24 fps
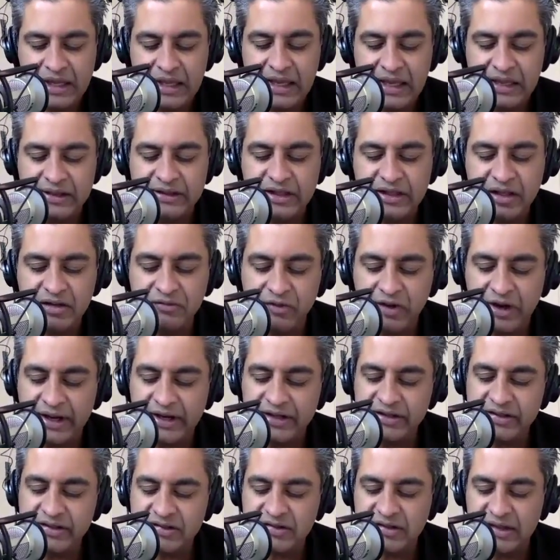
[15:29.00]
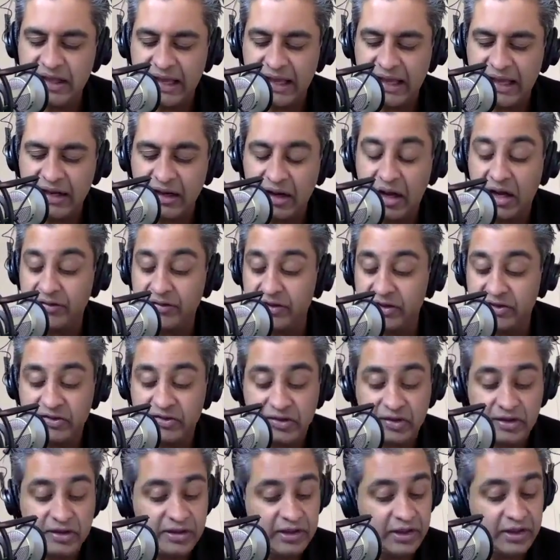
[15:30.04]
and the advice that
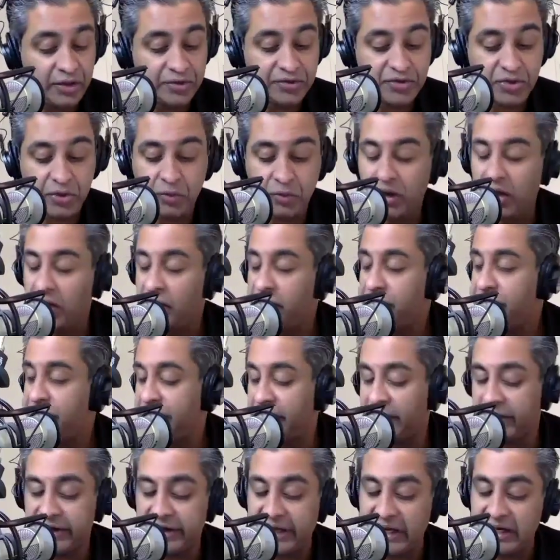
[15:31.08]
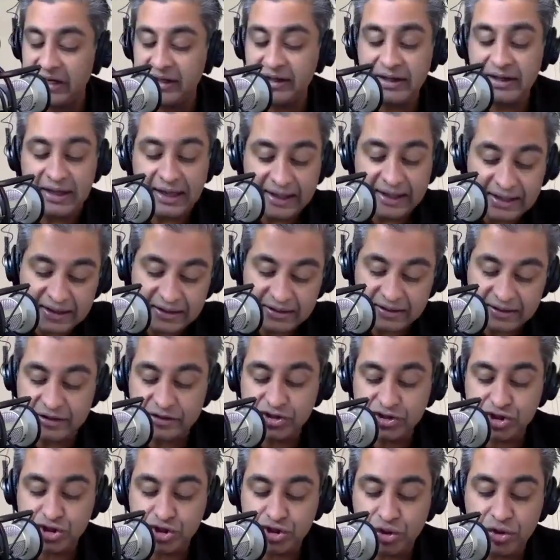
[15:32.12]
obviously the ultra wealthy are getting. And I can
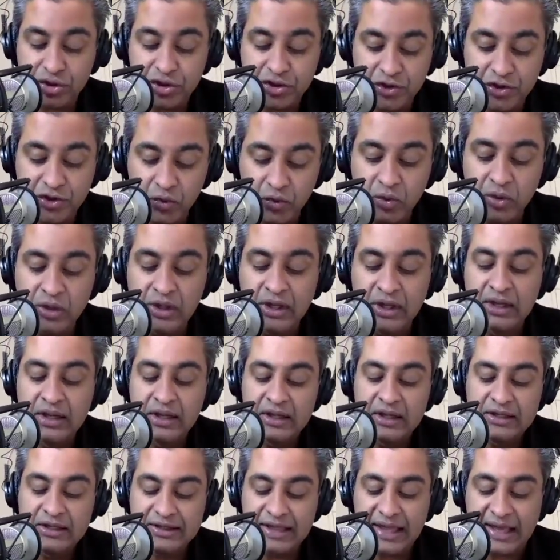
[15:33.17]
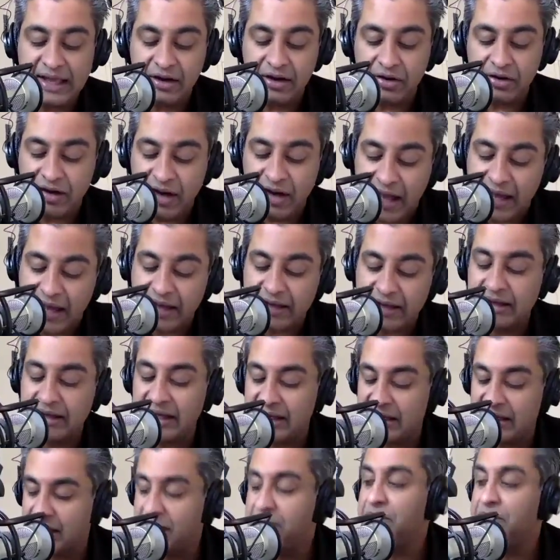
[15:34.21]
assure you, they are not
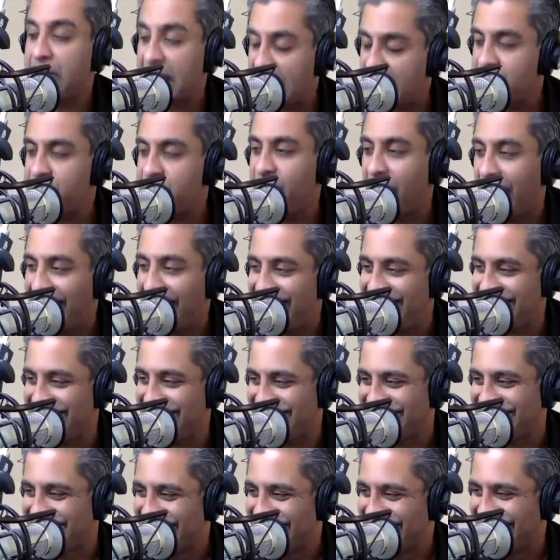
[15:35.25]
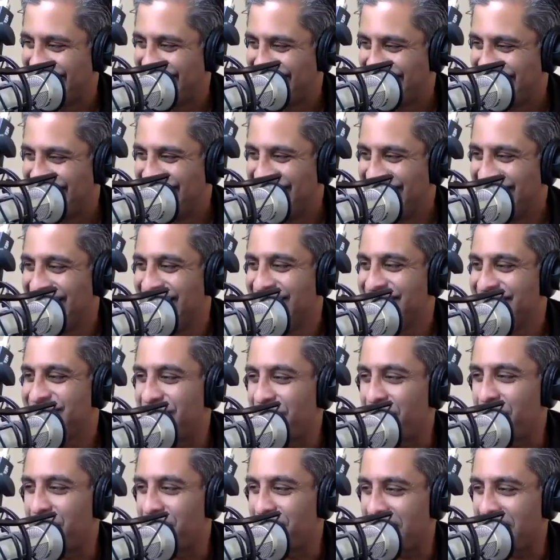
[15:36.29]
getting bad advice.
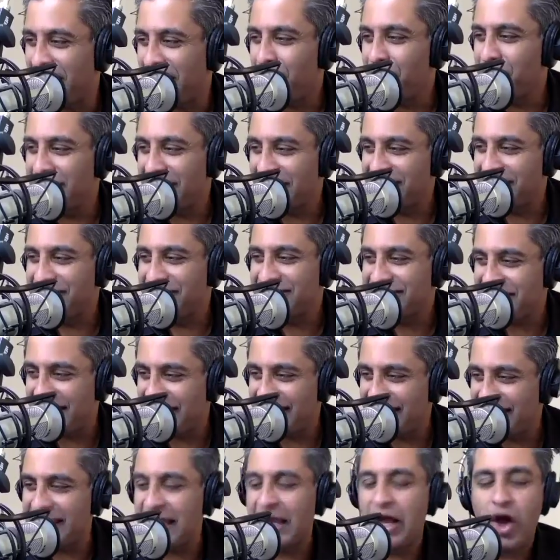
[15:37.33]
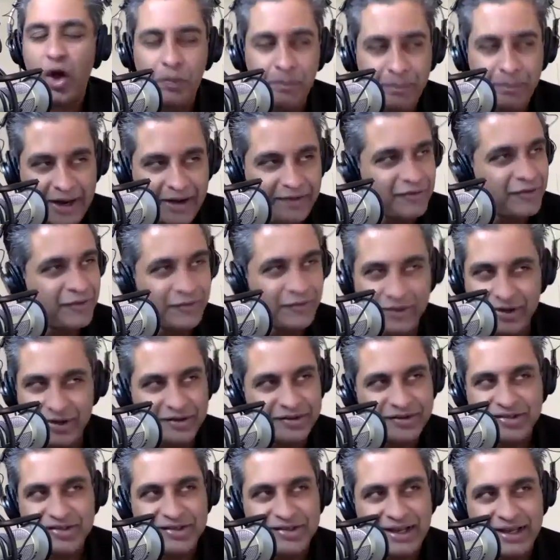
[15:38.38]
So help me understand that. Help everyone
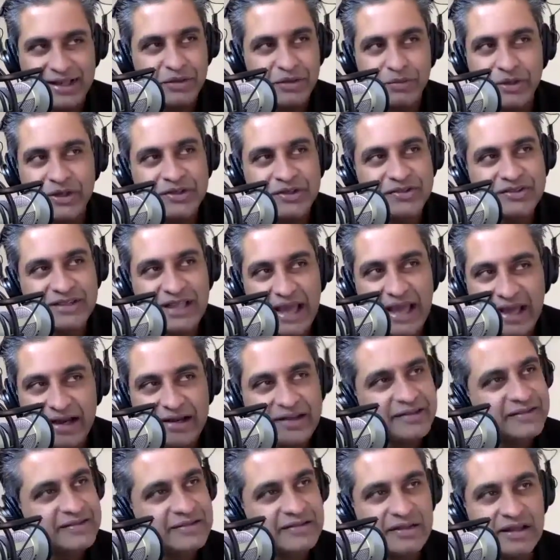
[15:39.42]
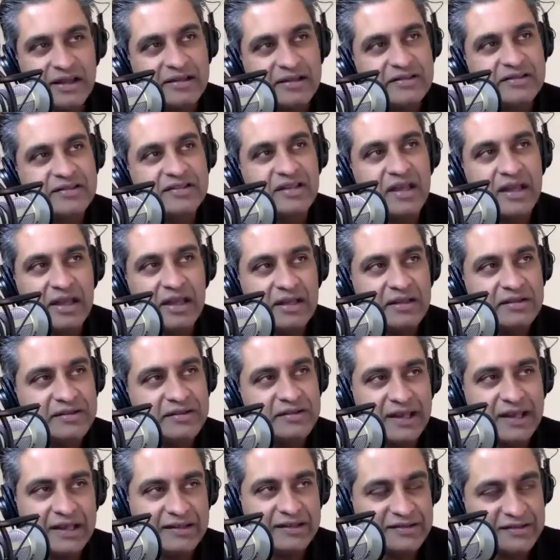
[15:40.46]
understand that because that is is is
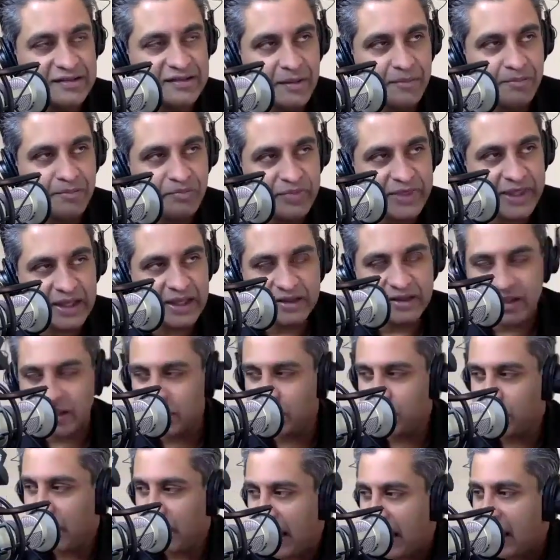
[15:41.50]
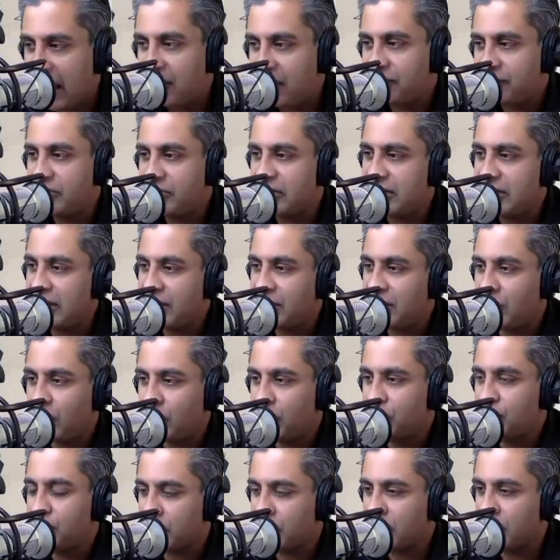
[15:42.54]
a something that you have to get
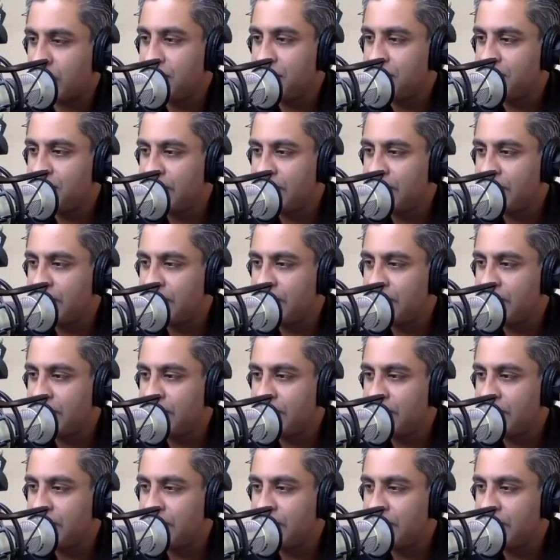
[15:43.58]
over